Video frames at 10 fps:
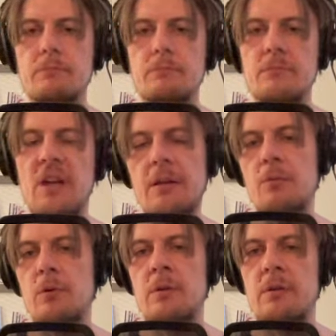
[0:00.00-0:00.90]
that is
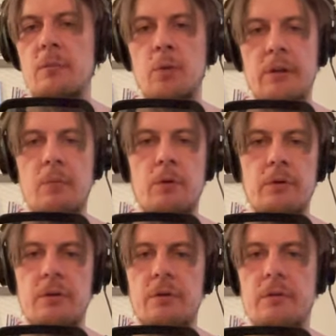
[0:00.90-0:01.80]
what what i
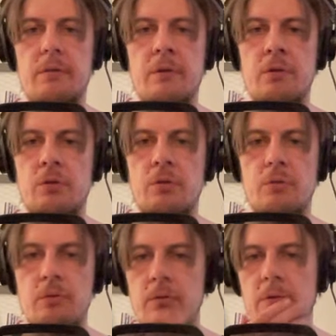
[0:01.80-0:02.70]
wanted uh,
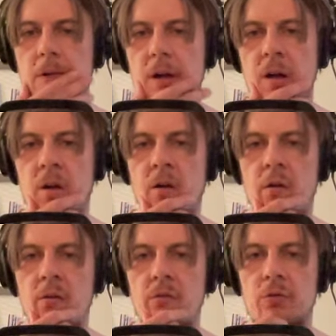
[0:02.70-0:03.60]
to
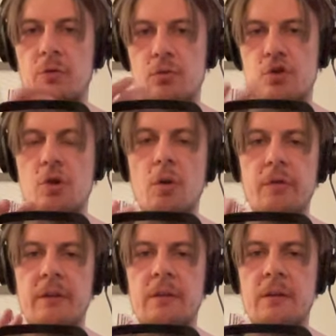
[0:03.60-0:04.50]
uh, to show
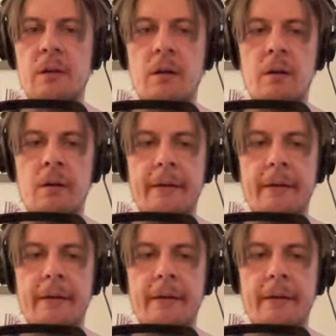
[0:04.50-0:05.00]
that uh,